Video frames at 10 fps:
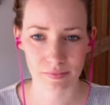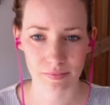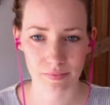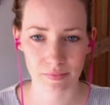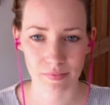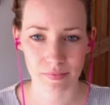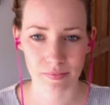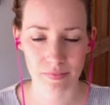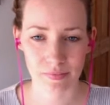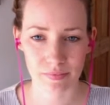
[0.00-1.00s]

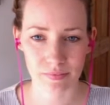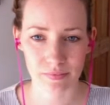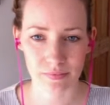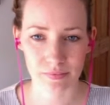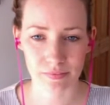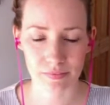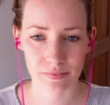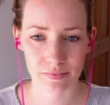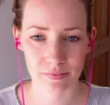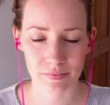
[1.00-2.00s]

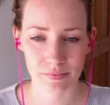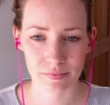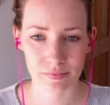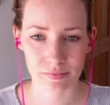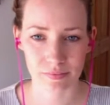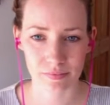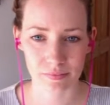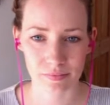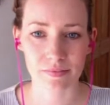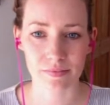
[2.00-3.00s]

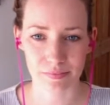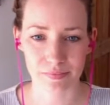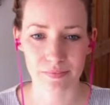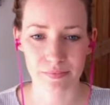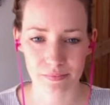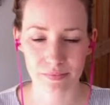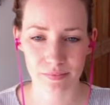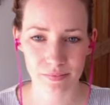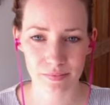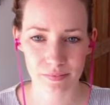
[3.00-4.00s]

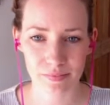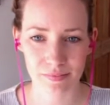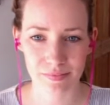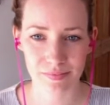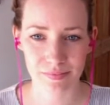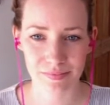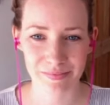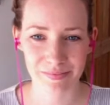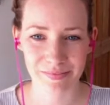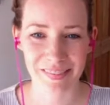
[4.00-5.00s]

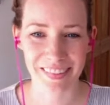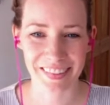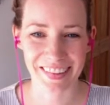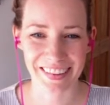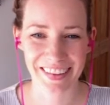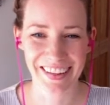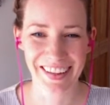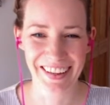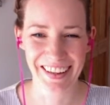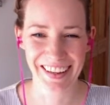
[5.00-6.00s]

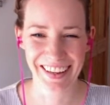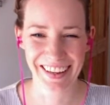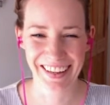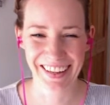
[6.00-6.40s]
No words are spoken by the person on screen.